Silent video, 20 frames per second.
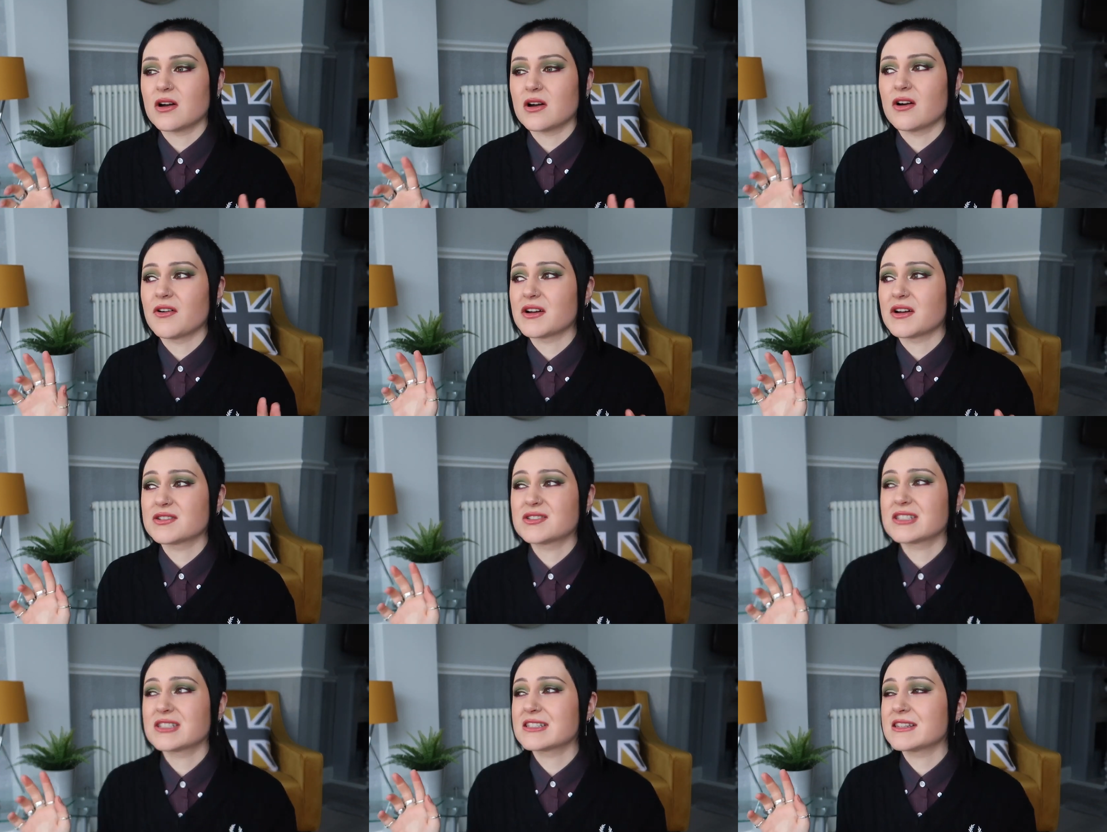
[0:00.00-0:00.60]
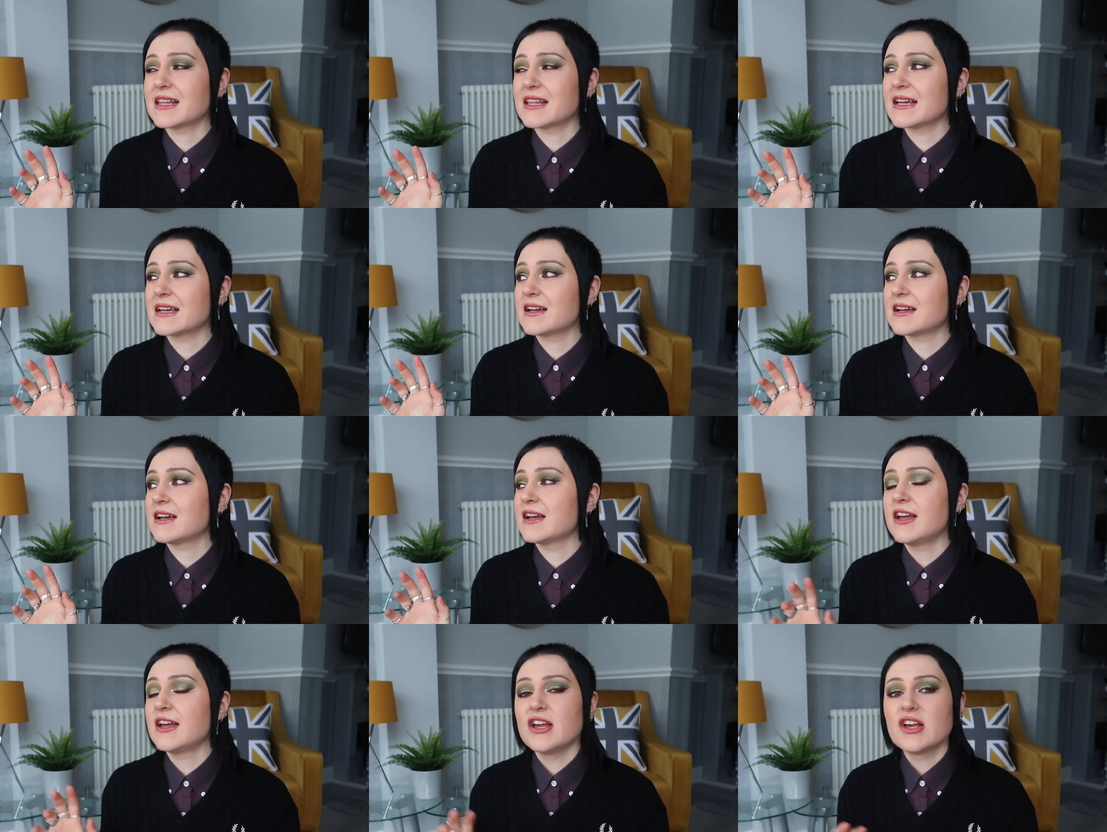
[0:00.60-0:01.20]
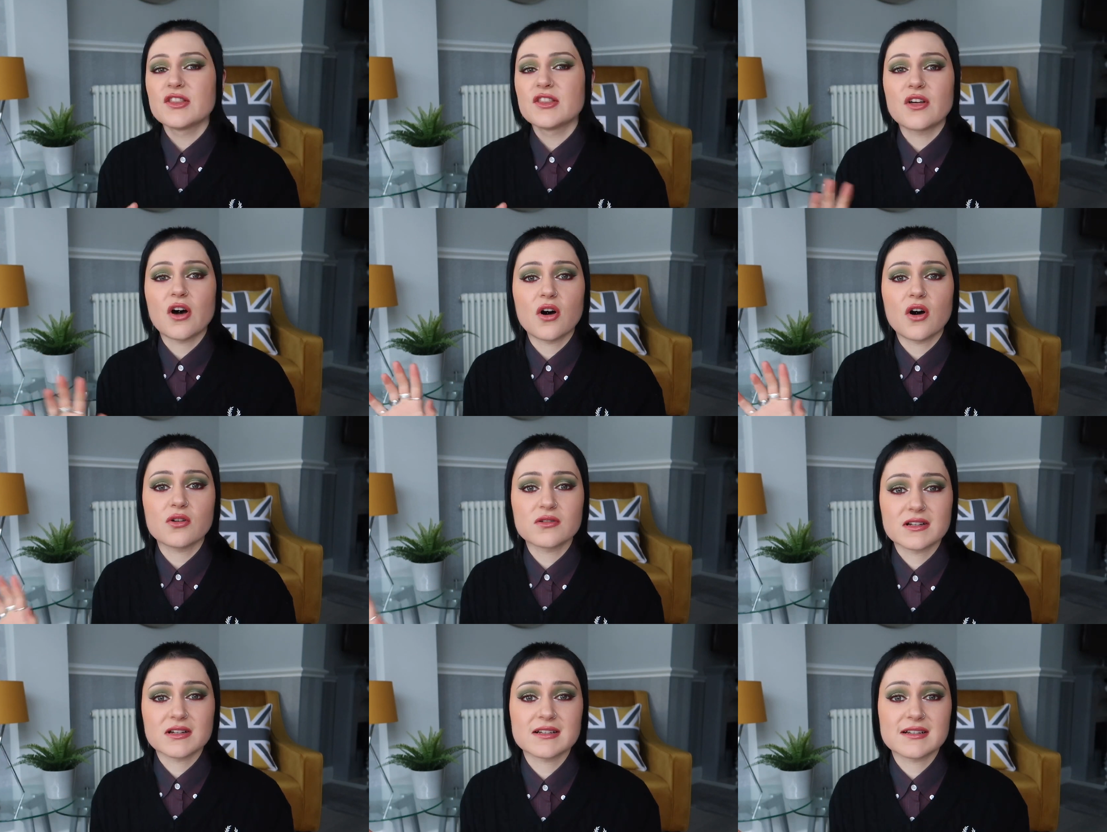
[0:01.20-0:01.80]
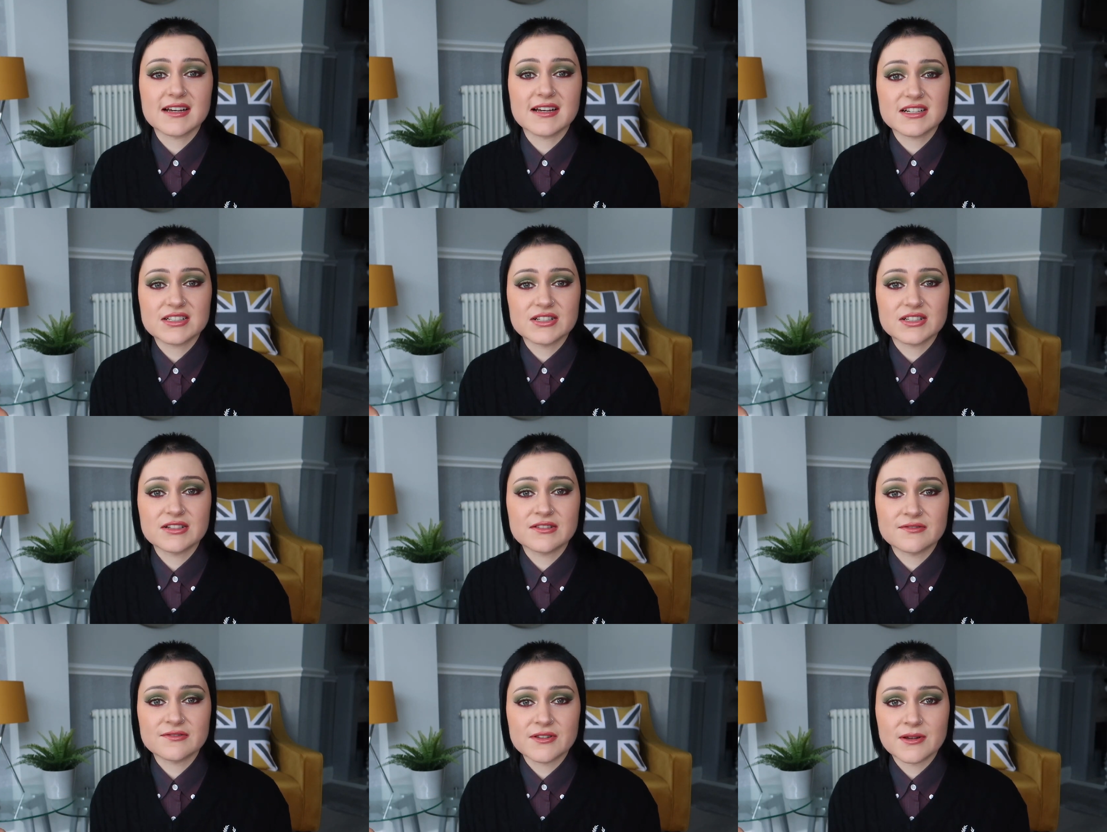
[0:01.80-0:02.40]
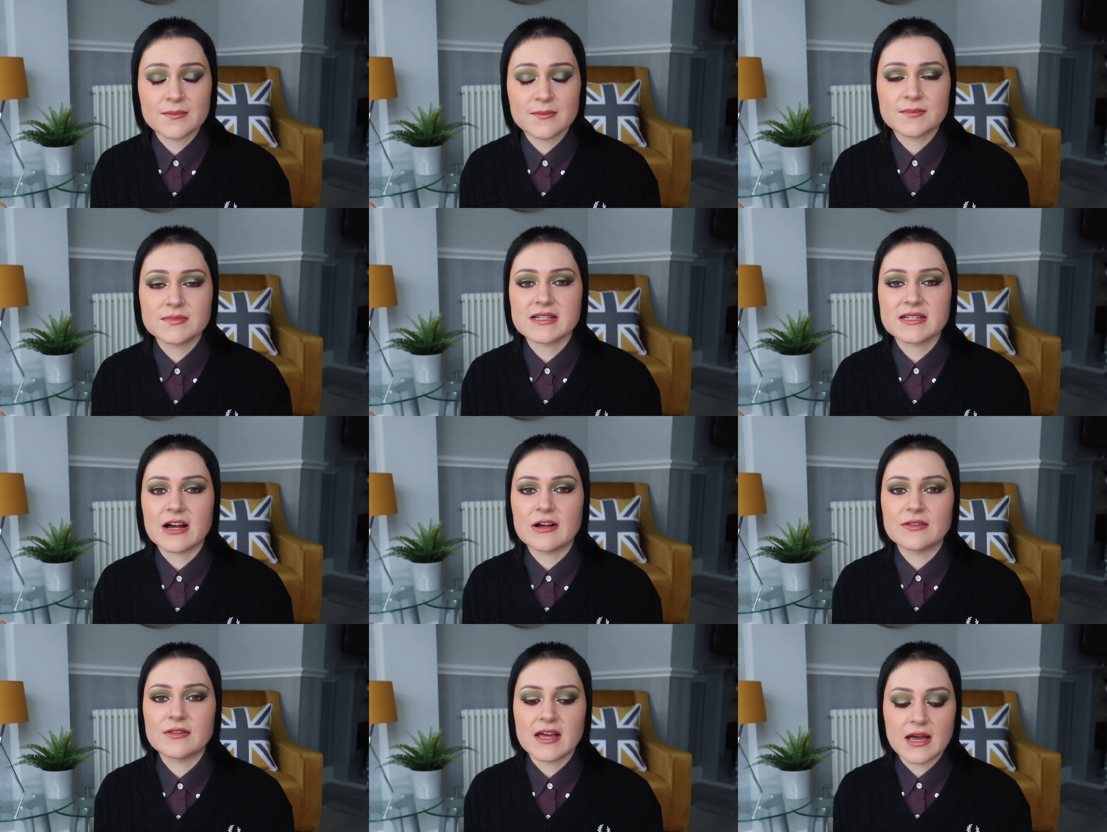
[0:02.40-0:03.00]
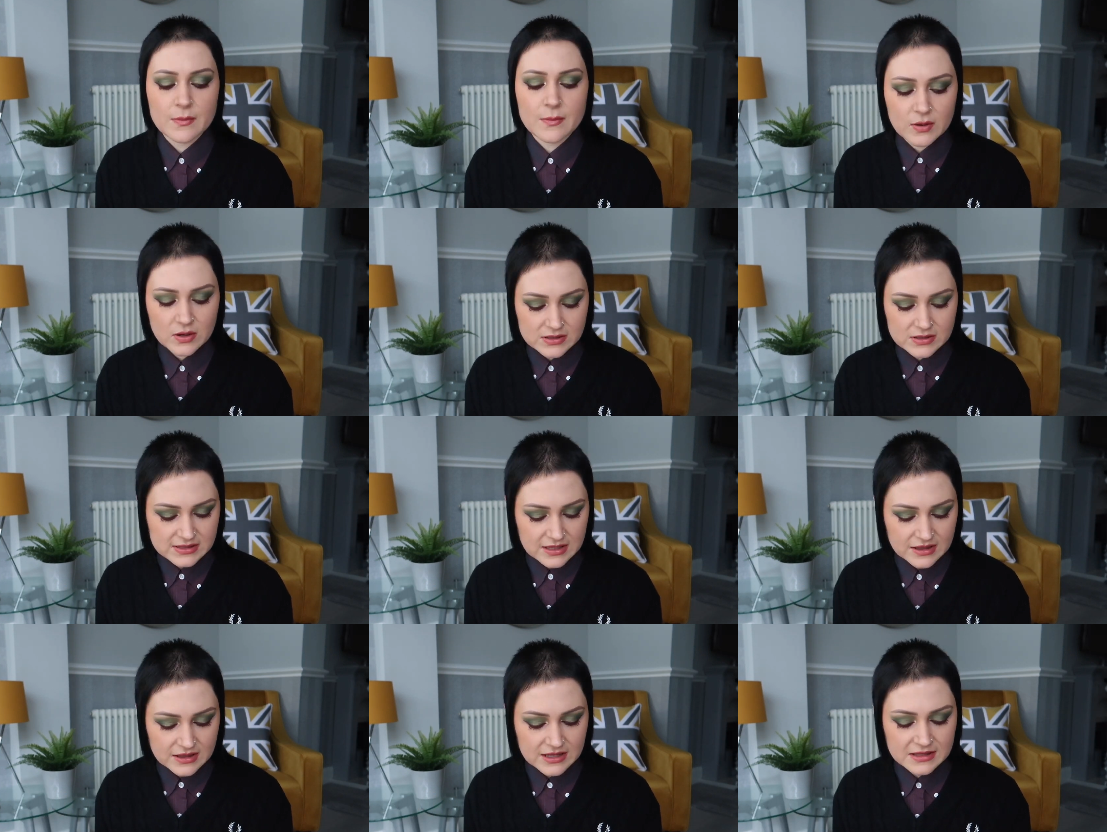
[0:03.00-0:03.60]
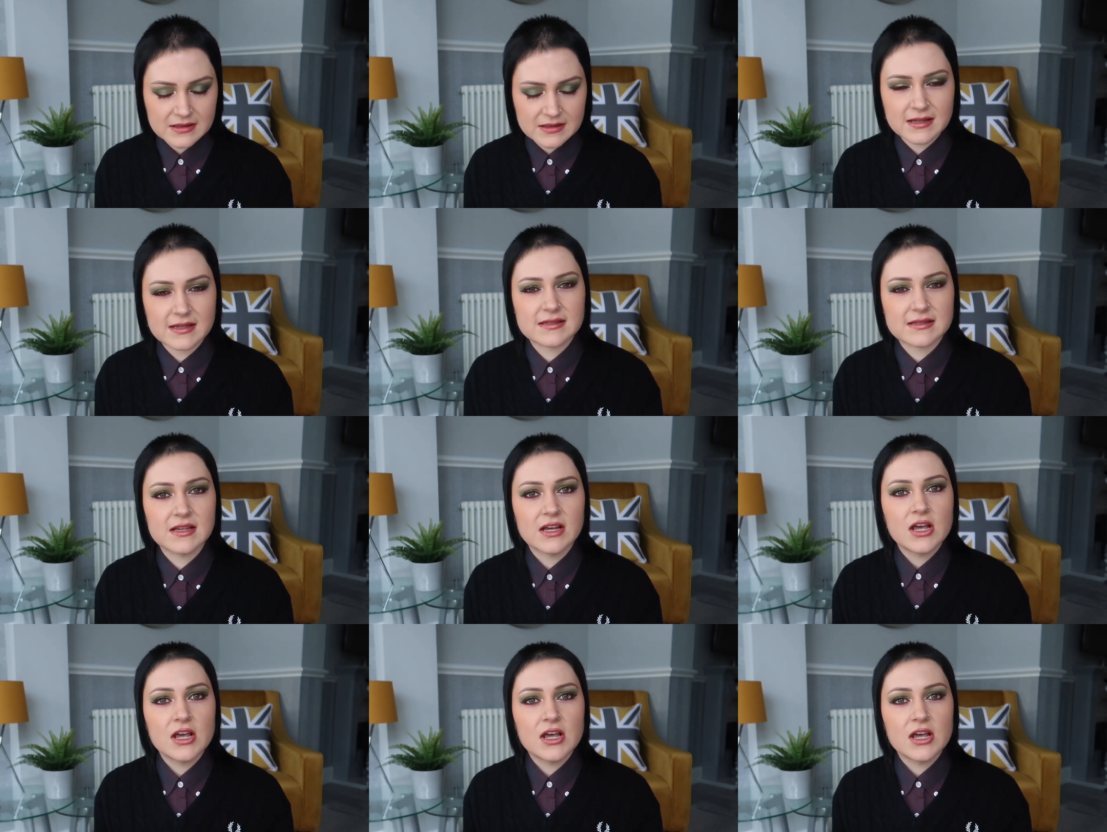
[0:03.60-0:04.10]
or I'll just link the whole collection of them down there, because I think there's,